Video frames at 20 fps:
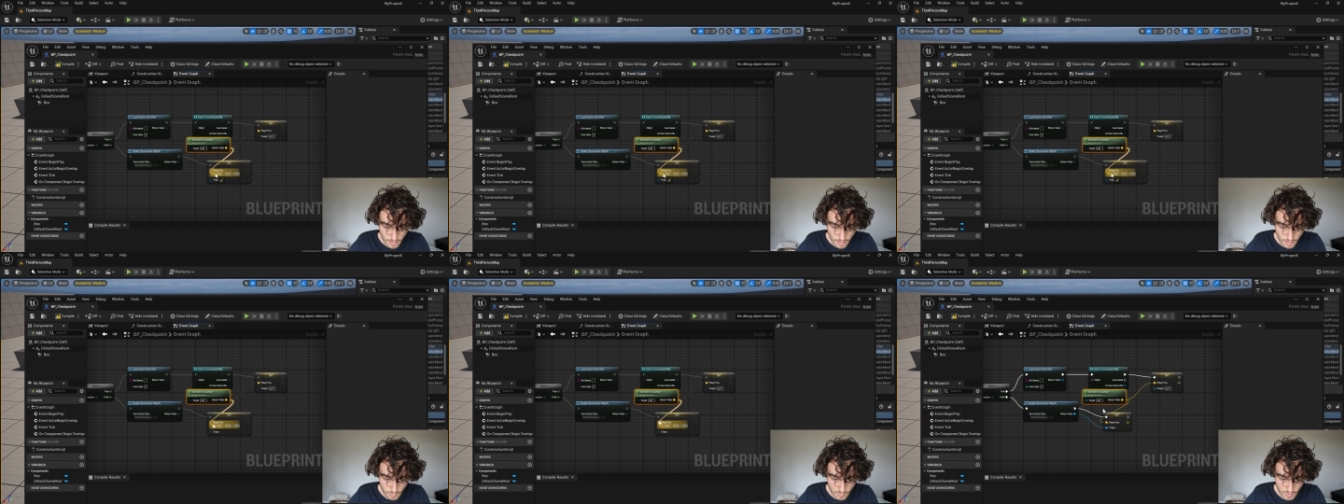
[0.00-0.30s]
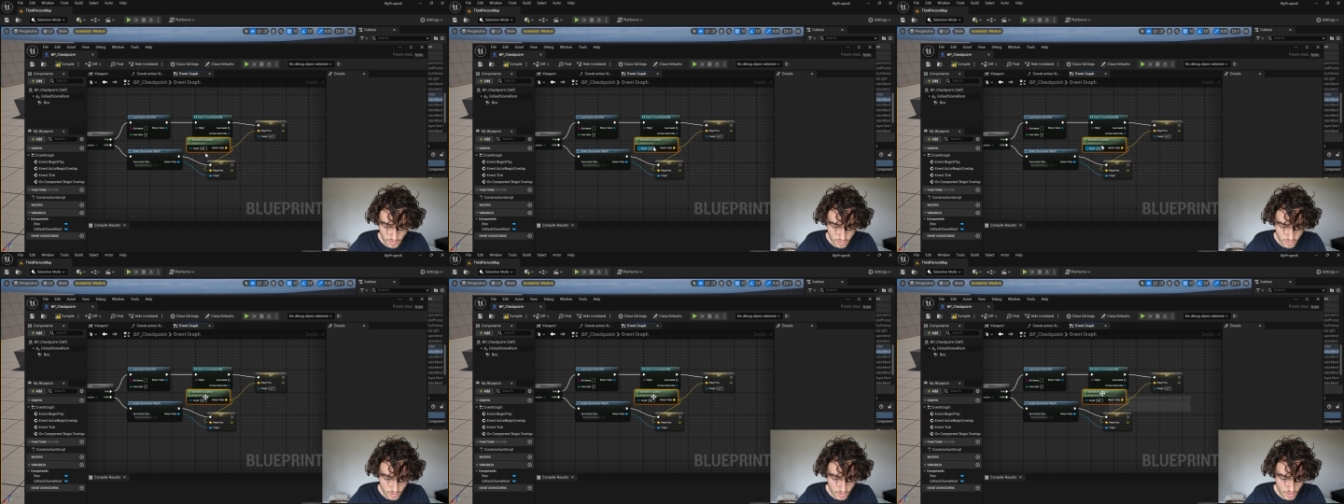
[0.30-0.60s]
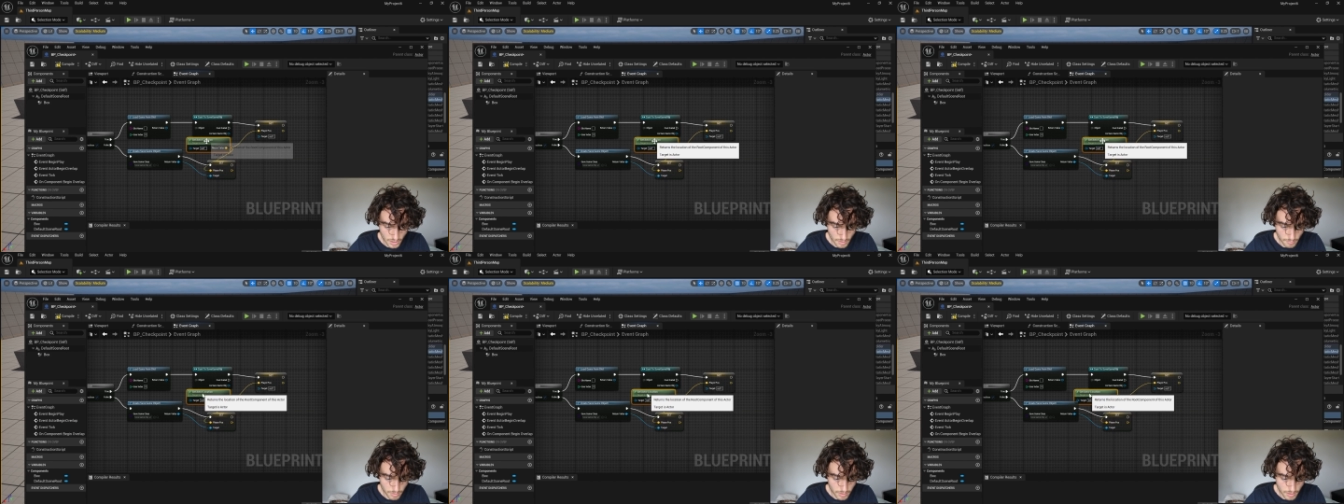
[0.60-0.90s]
I'm really just
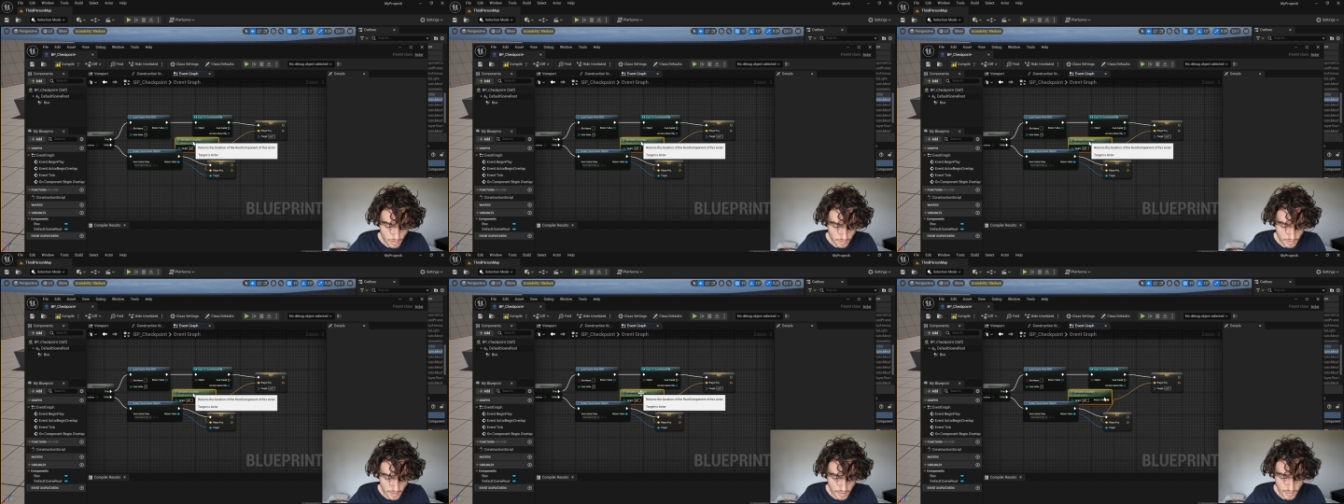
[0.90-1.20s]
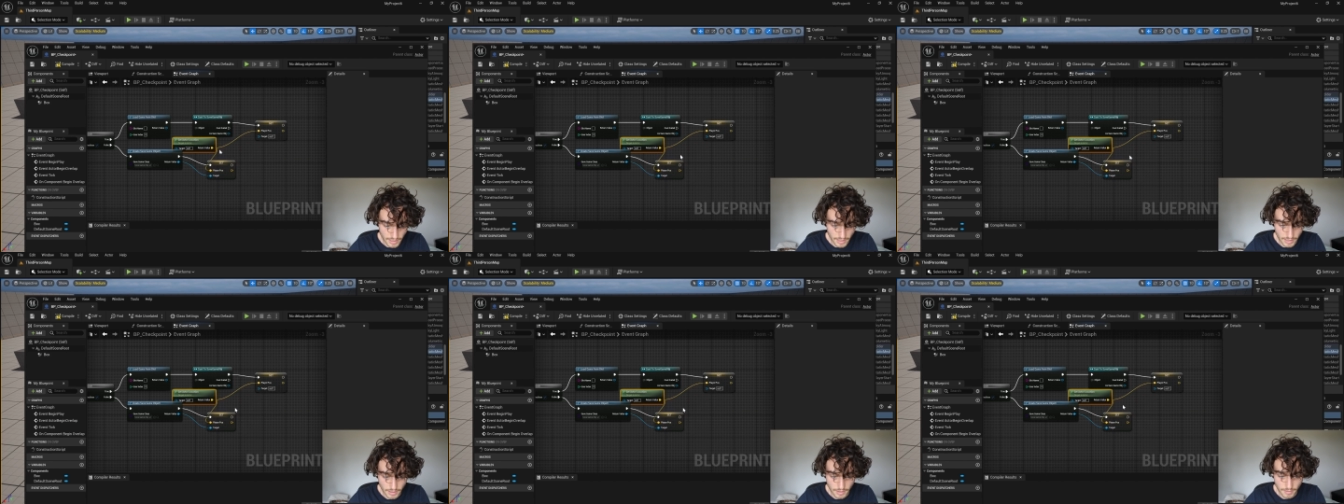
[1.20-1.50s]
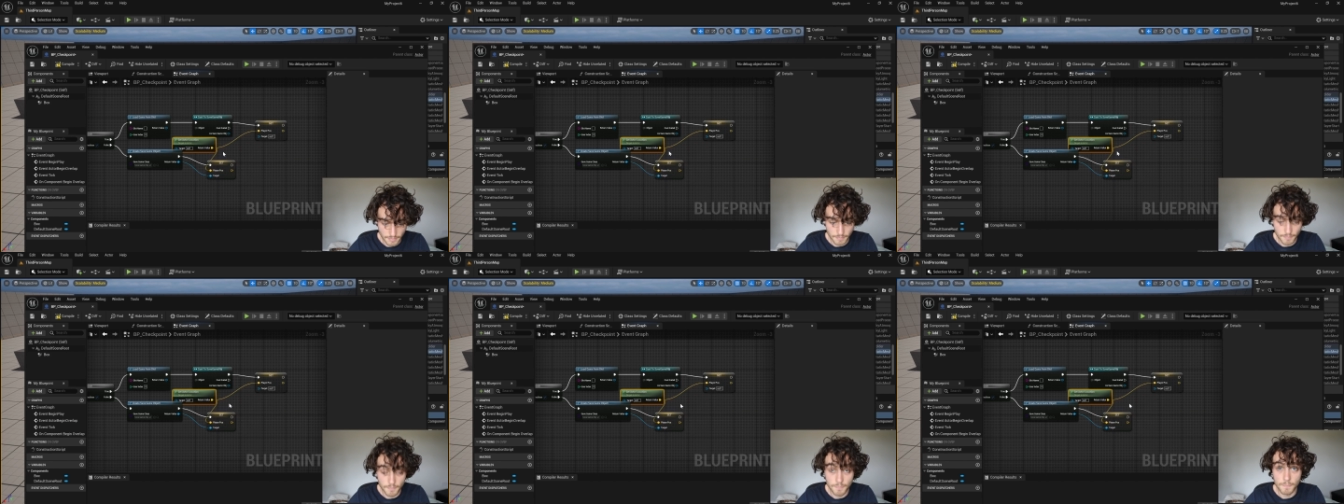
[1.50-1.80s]
going to plug that
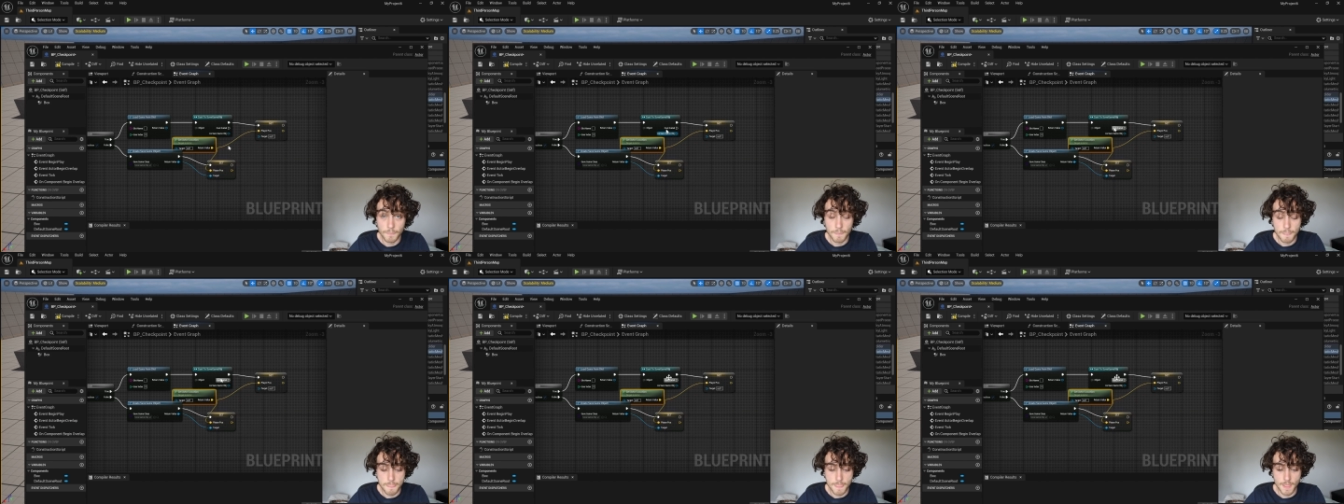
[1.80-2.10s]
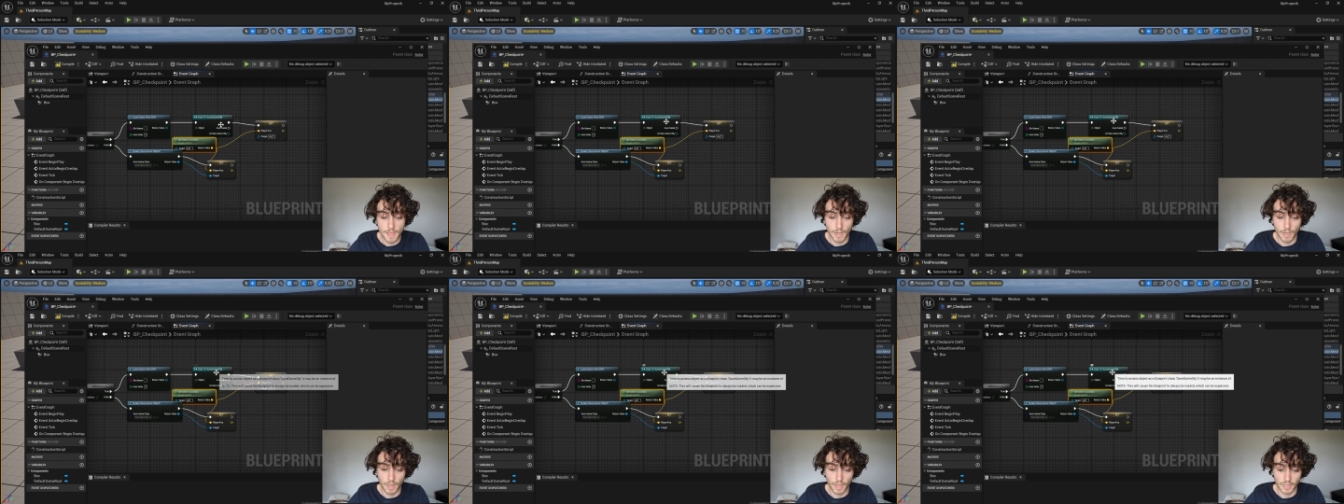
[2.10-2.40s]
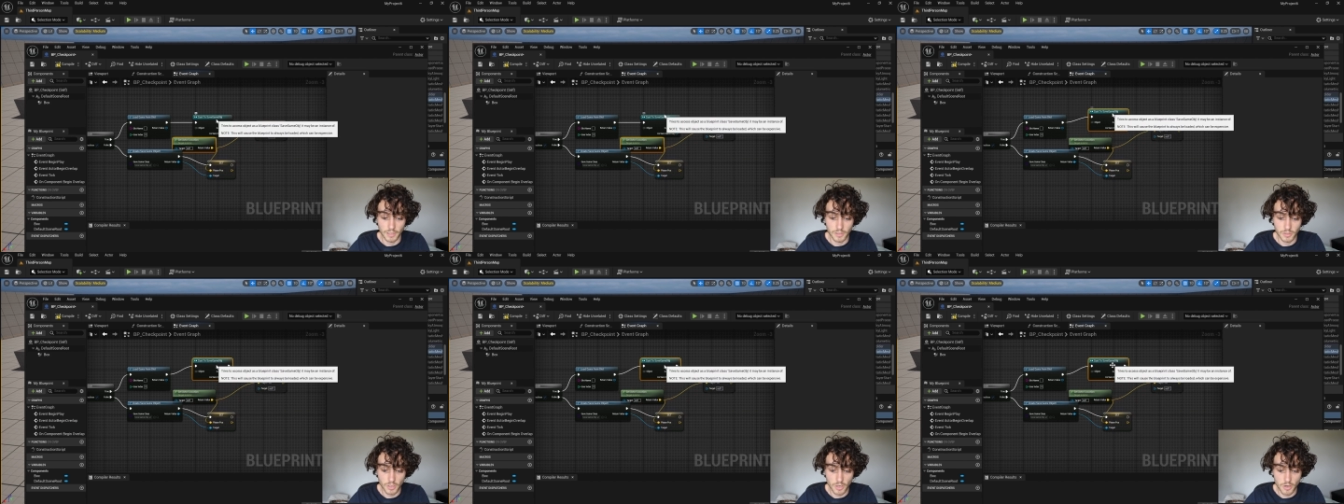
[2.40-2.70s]
in
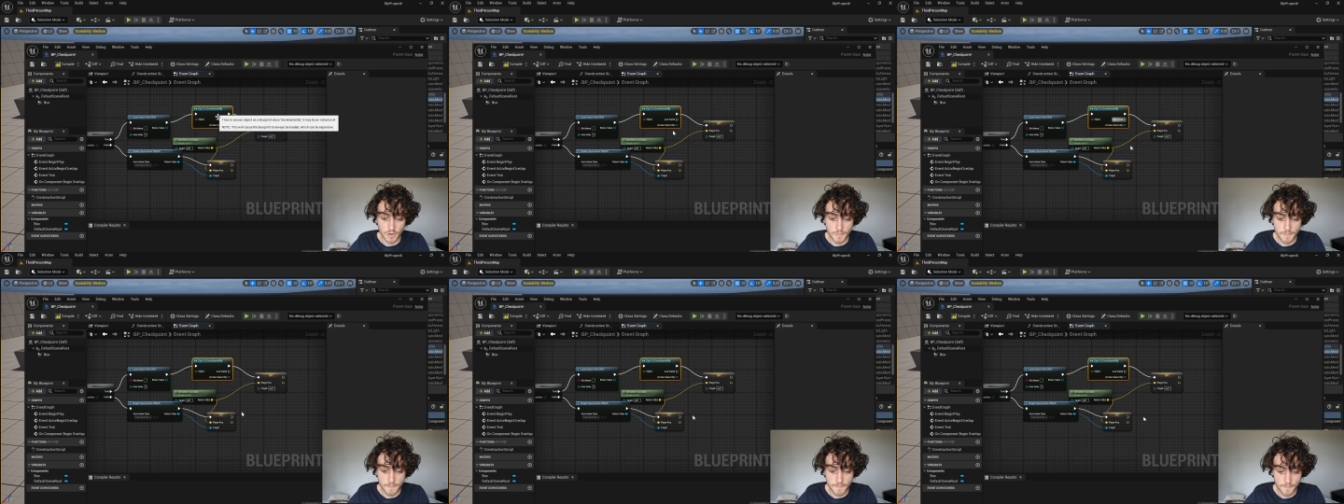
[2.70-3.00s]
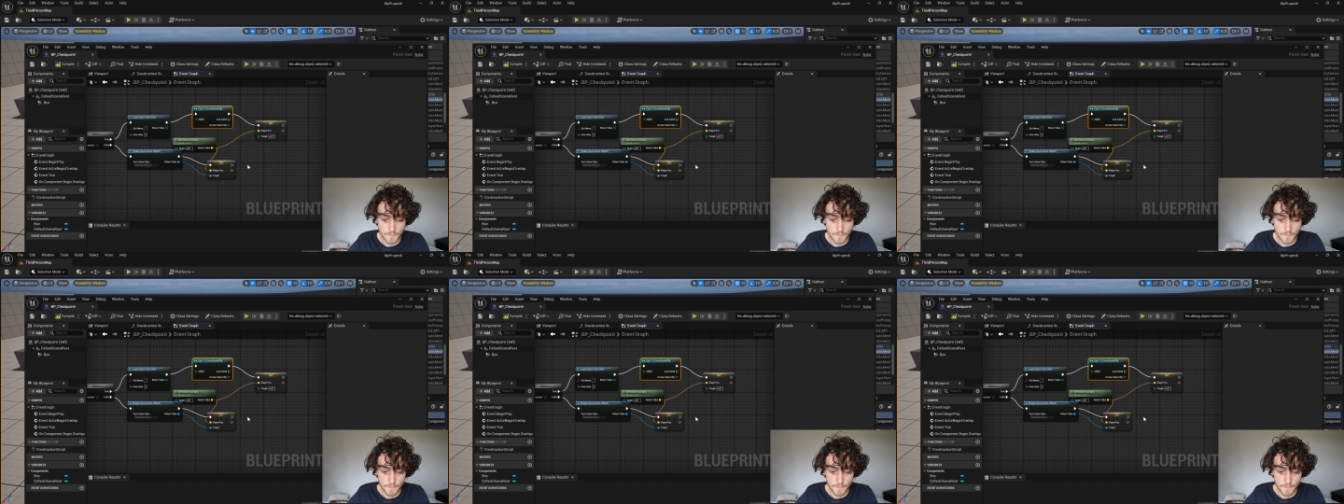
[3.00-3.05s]
like so.